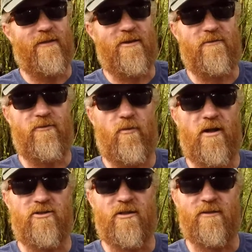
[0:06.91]
Thank you for
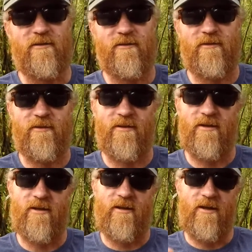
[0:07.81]
watching.
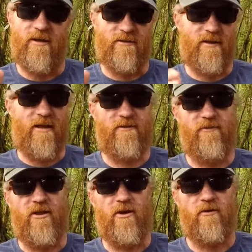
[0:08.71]
In today's
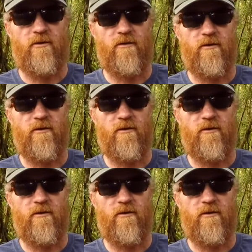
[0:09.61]
video,